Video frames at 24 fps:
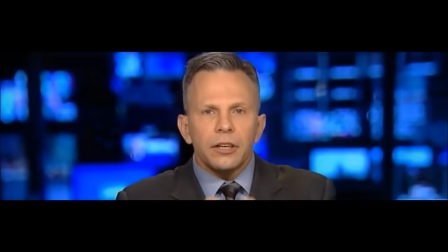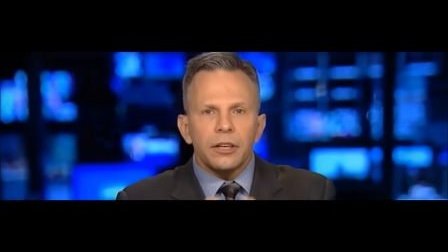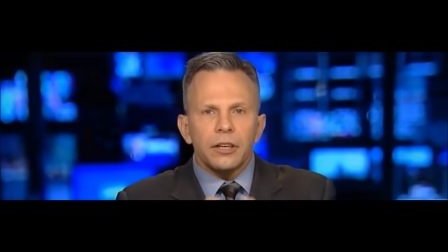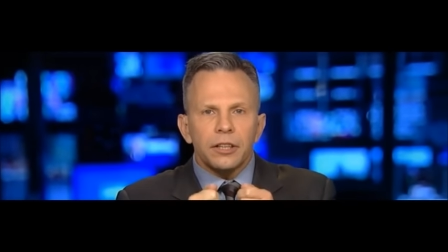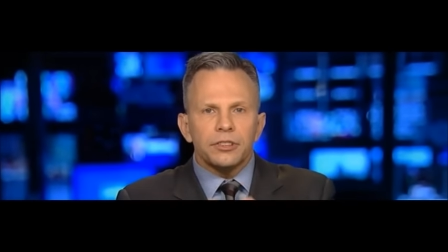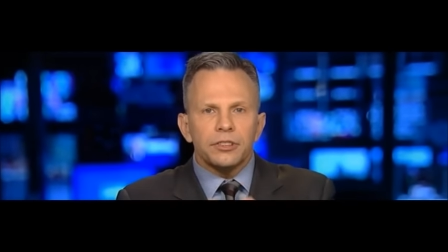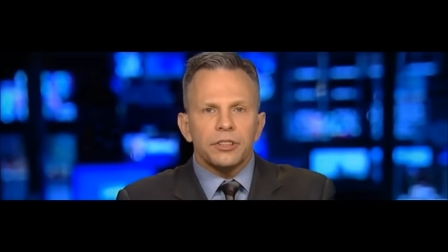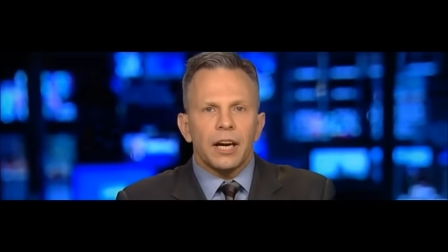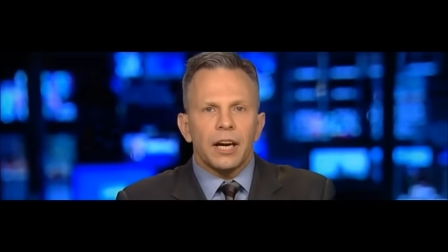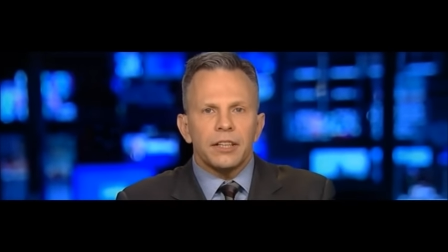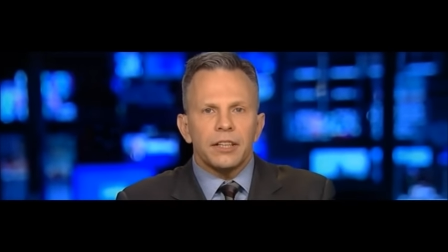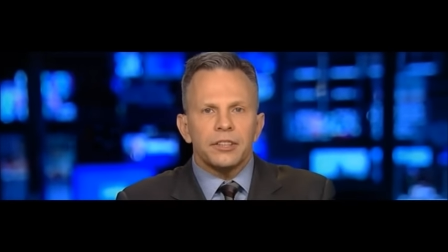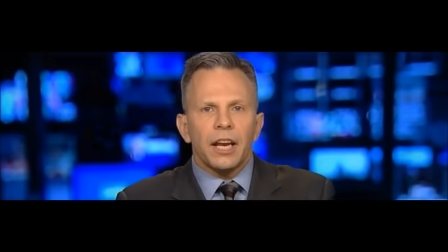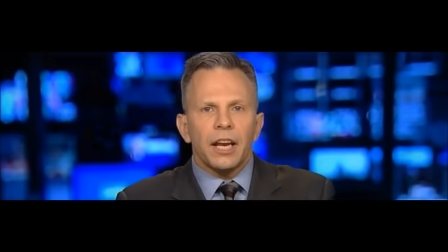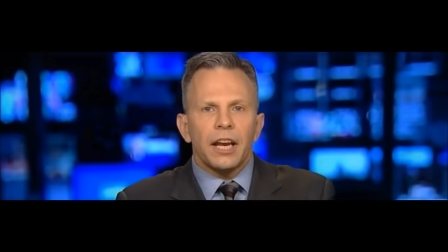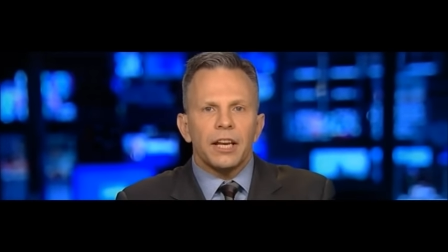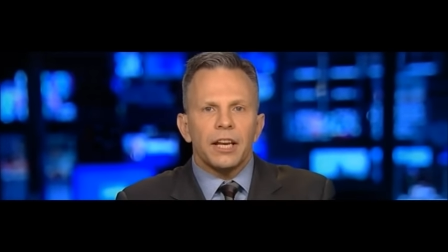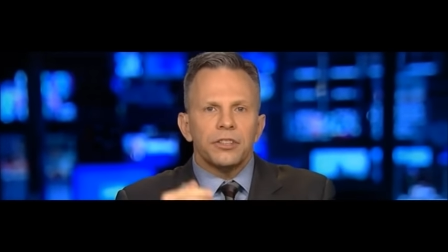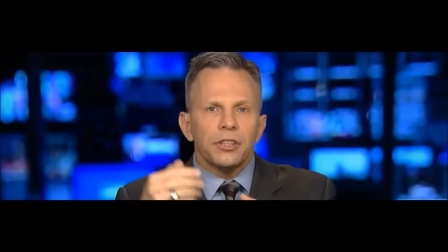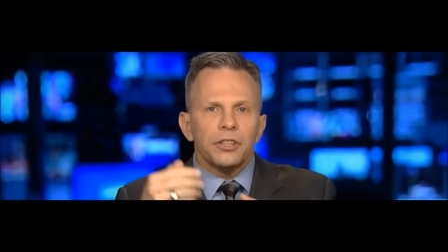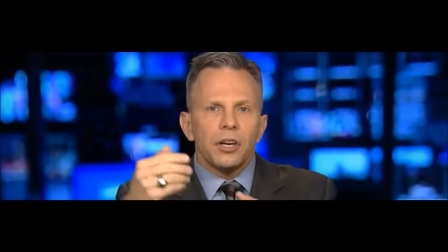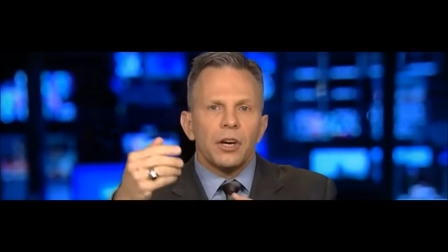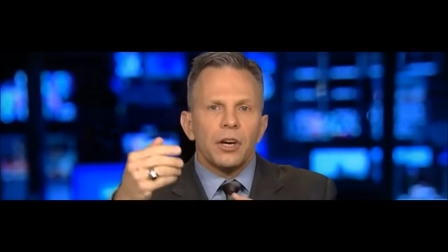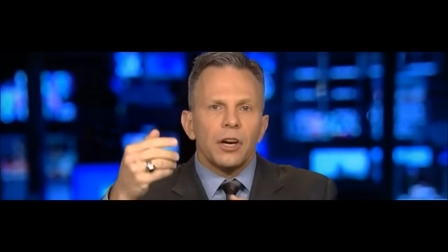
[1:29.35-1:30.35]
concise
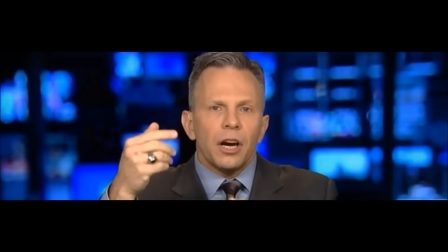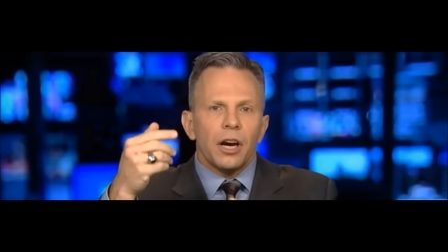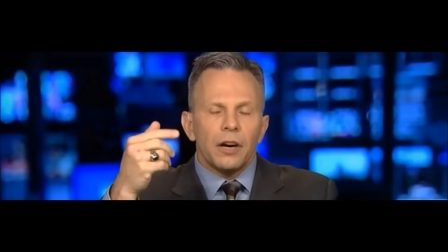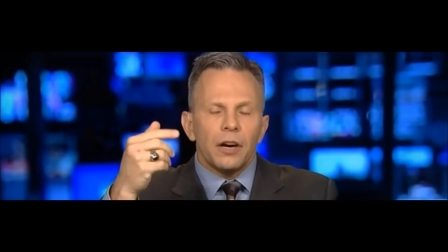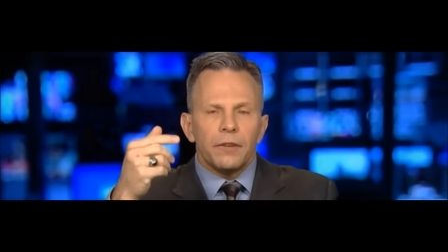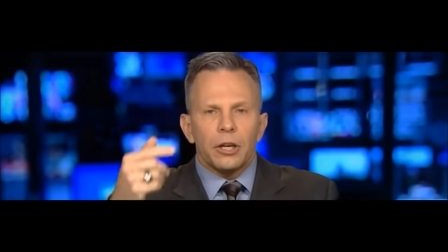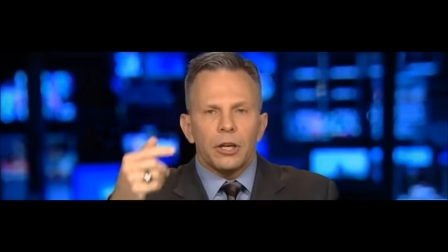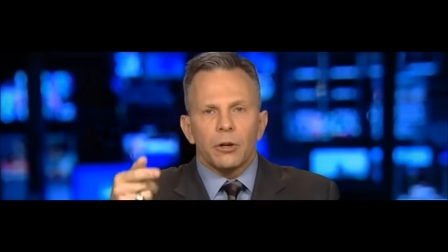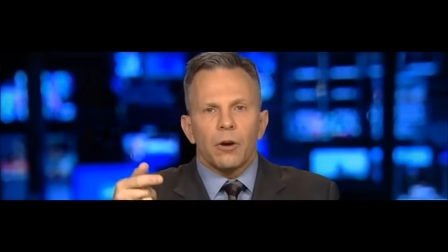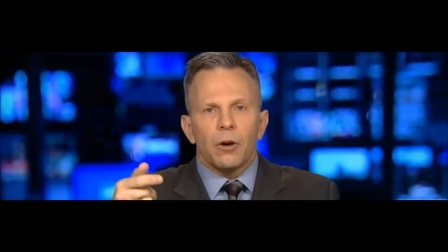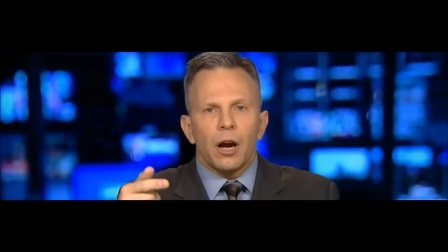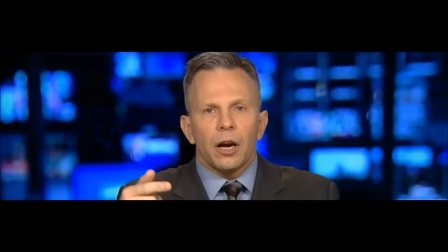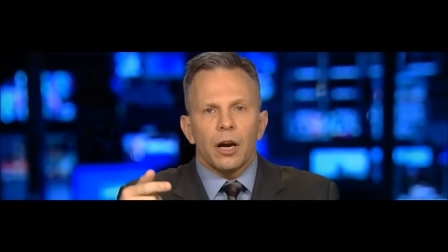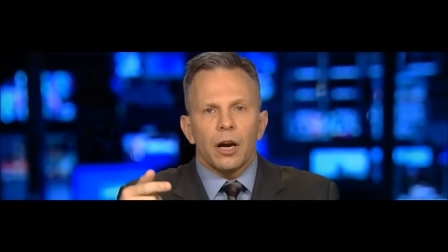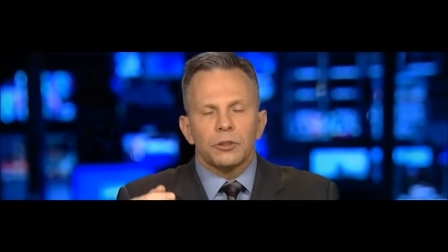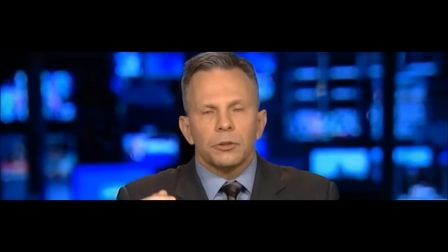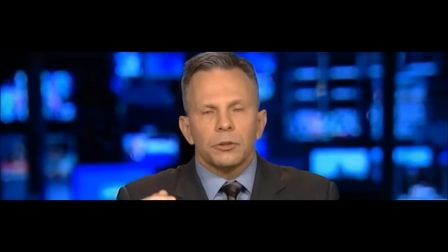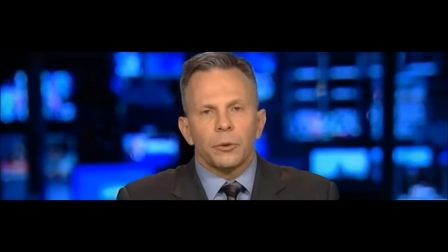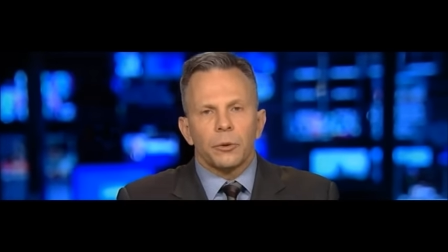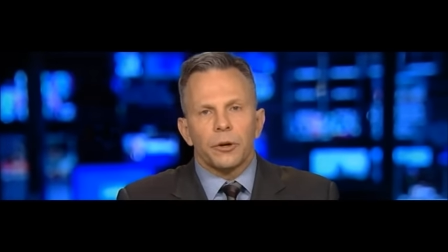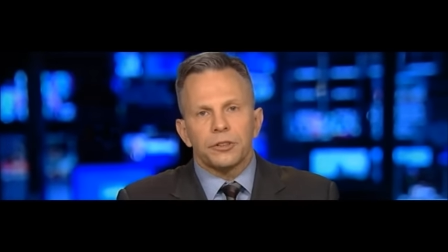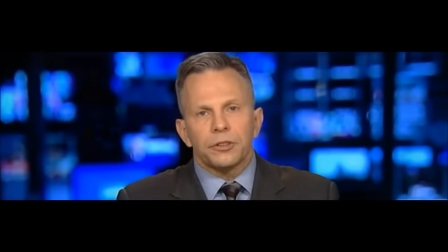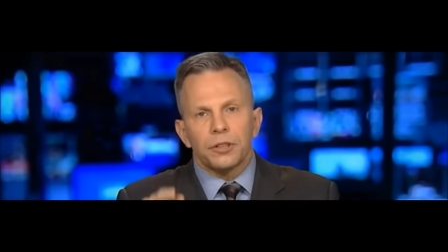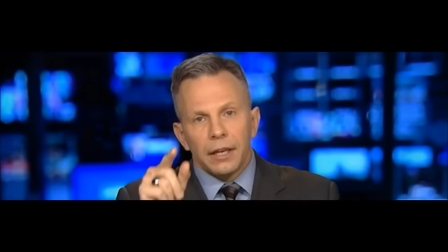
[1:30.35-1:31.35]
case of
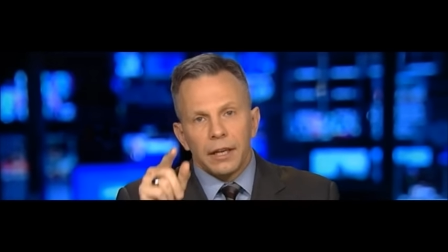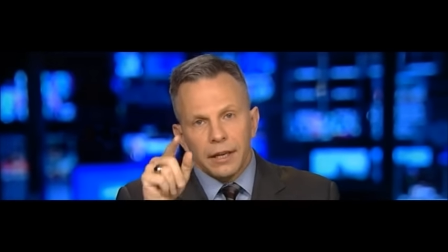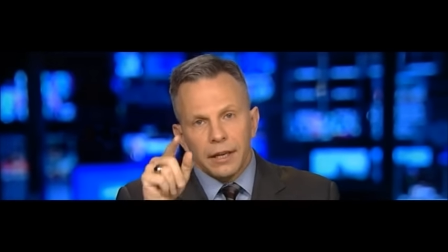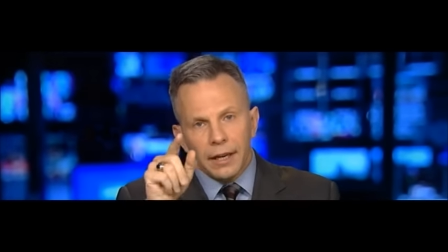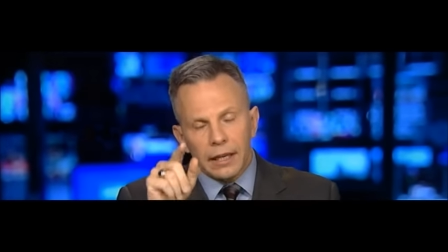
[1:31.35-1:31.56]
interrogatories.